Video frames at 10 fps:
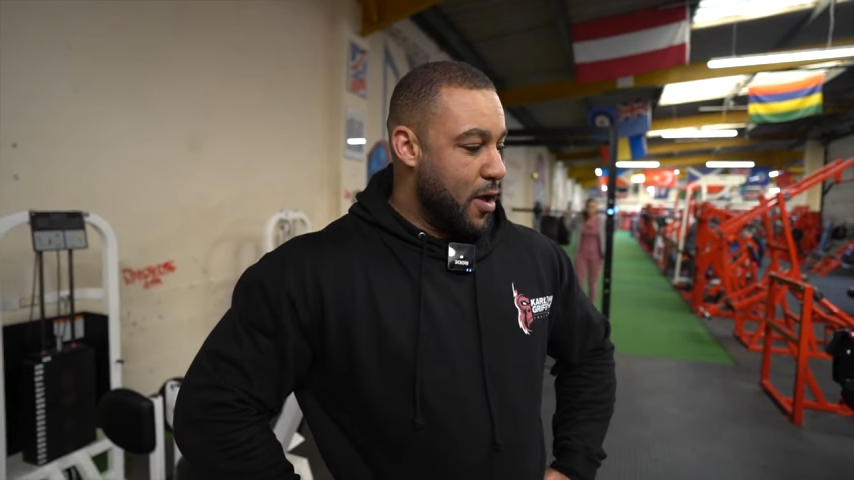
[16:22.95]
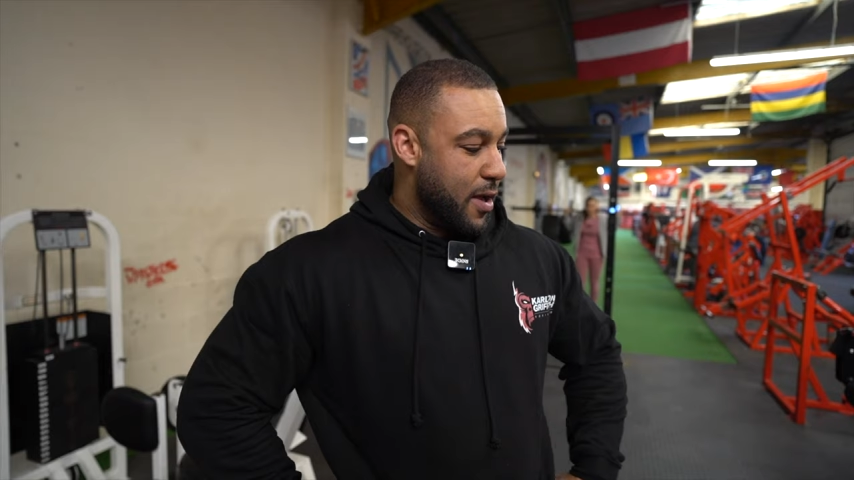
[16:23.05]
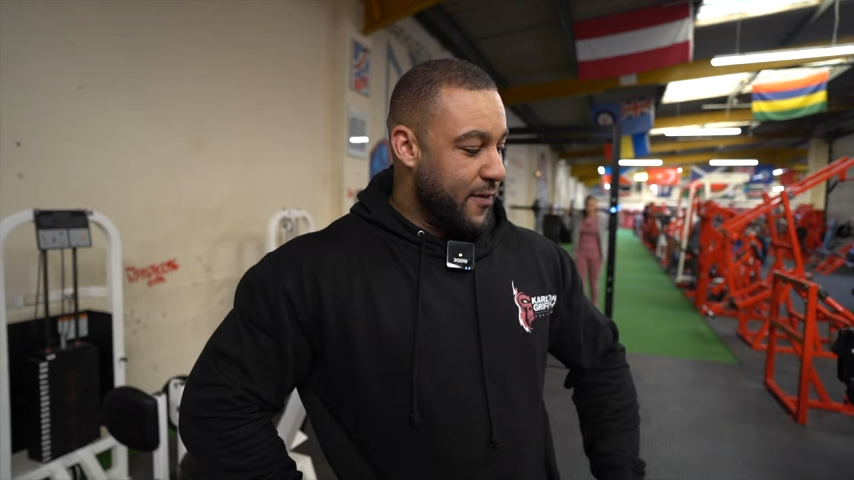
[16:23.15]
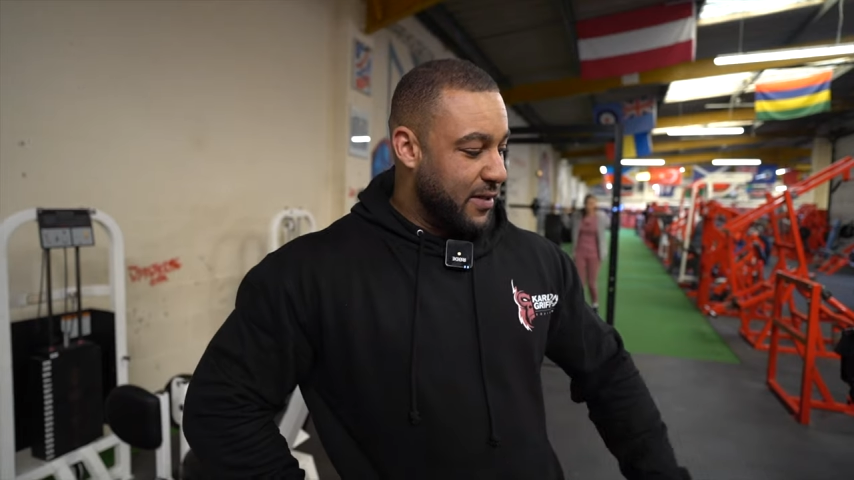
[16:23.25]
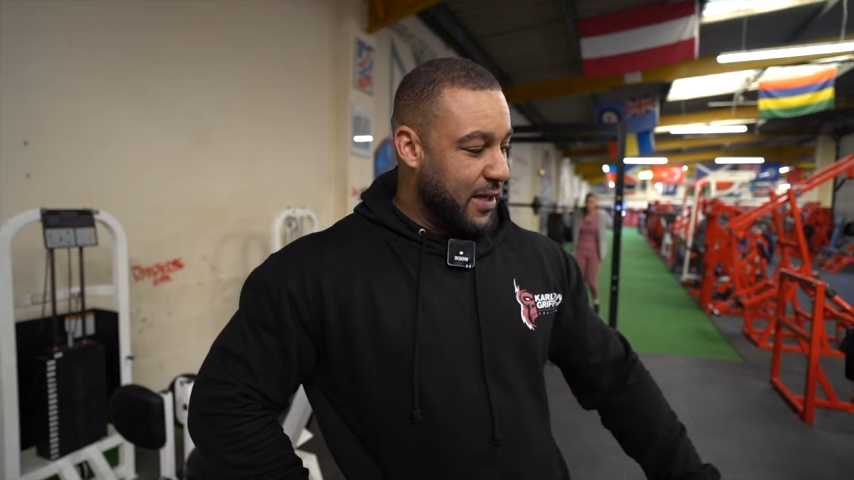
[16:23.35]

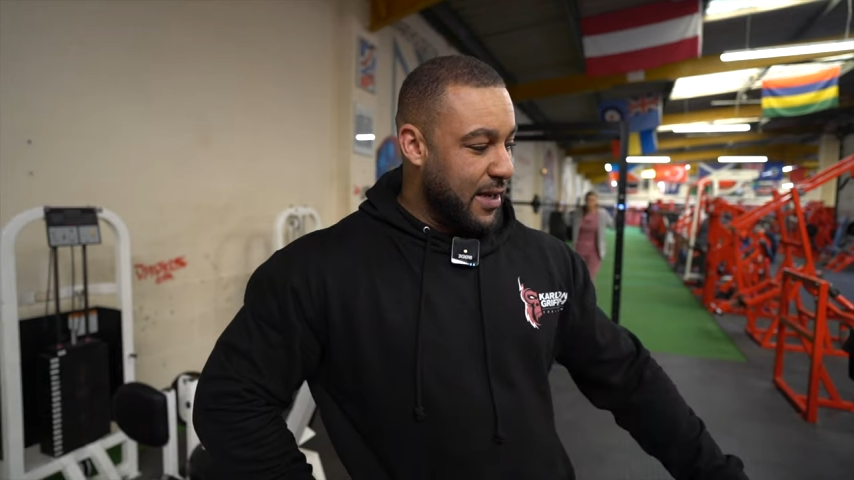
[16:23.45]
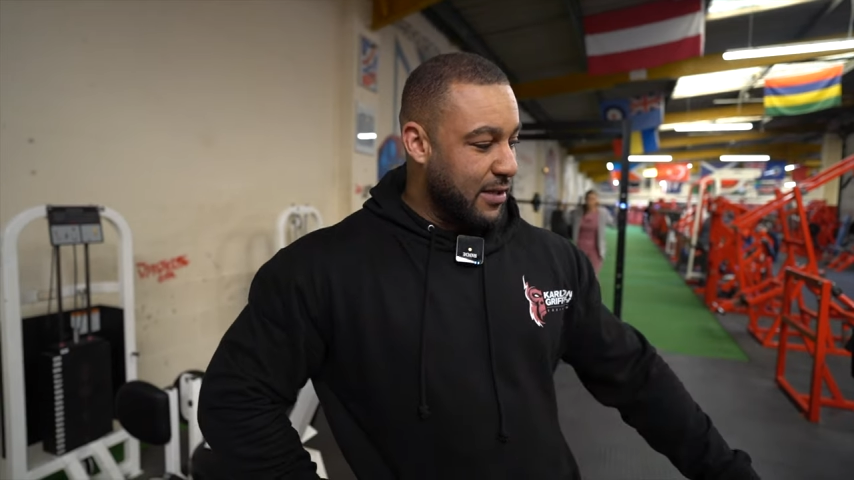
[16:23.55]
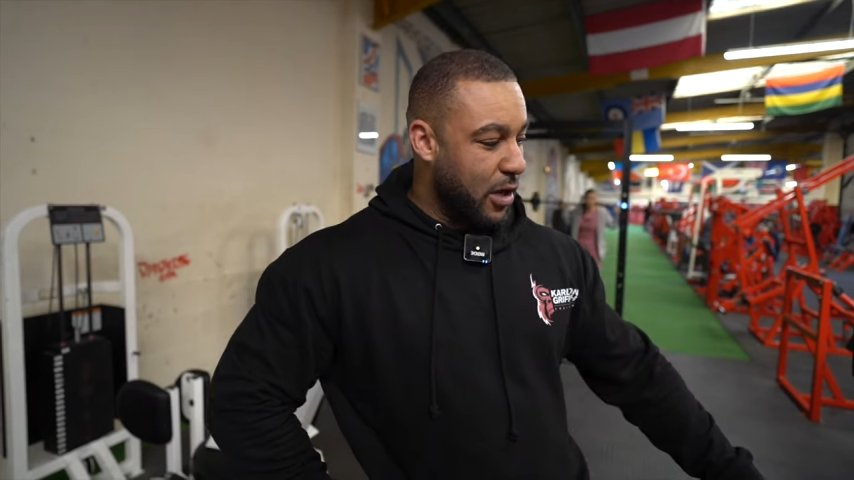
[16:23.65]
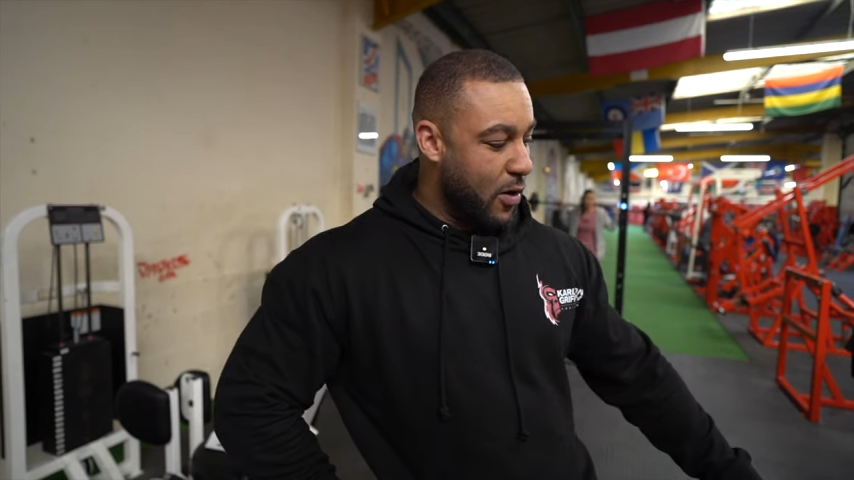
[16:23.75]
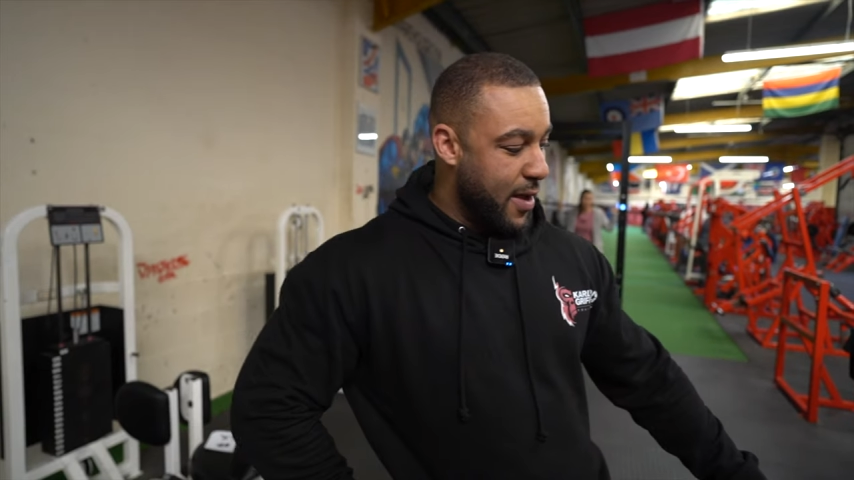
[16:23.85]
If you see this
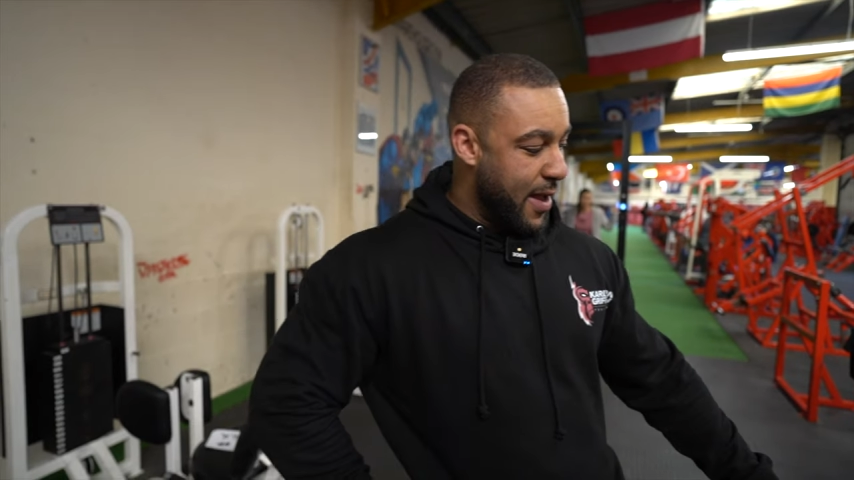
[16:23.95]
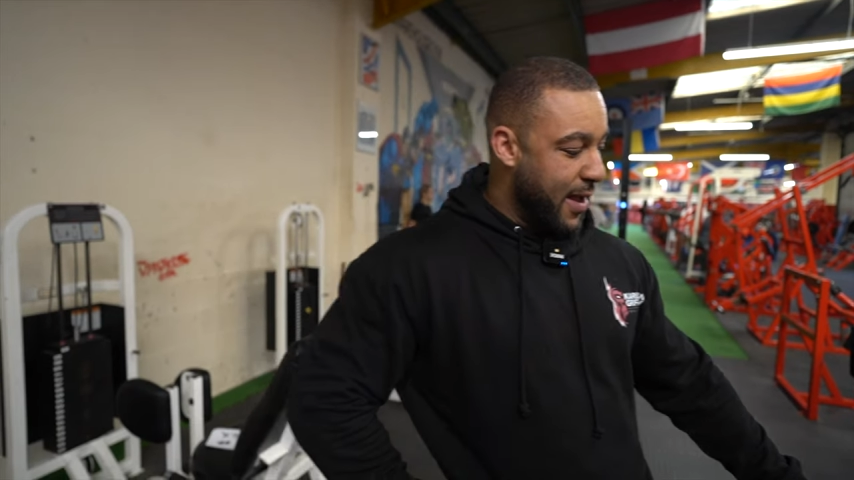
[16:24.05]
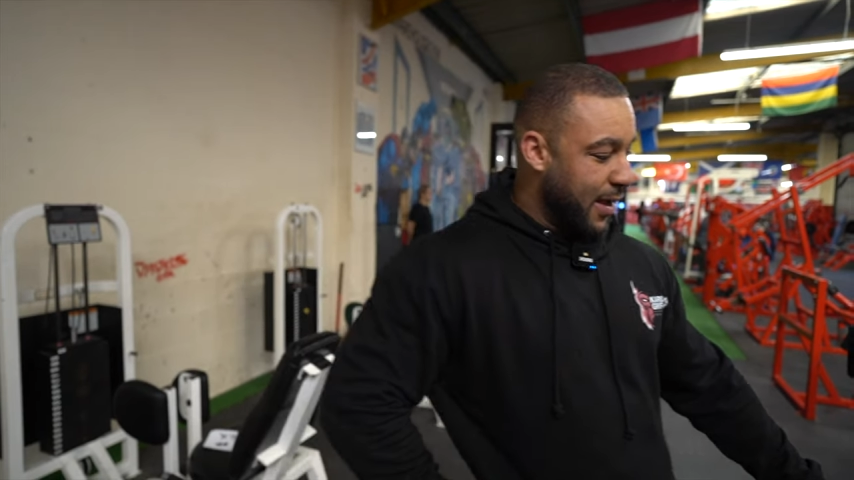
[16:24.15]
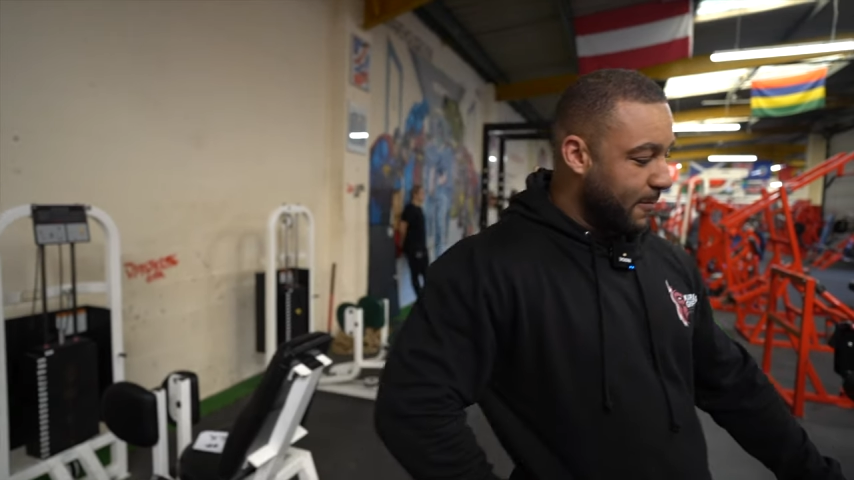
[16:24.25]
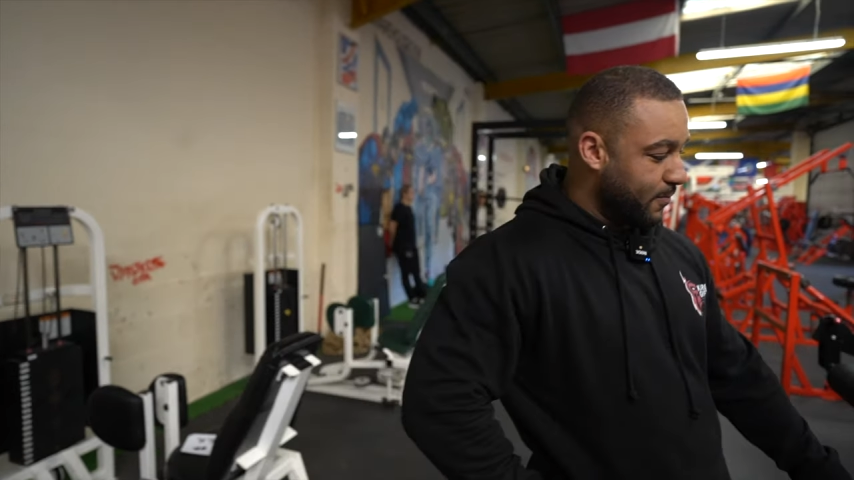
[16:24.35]
though,
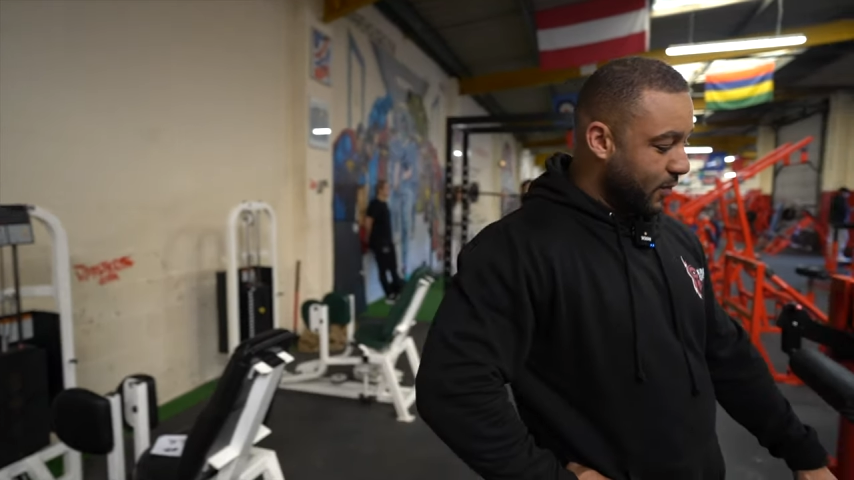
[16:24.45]
here,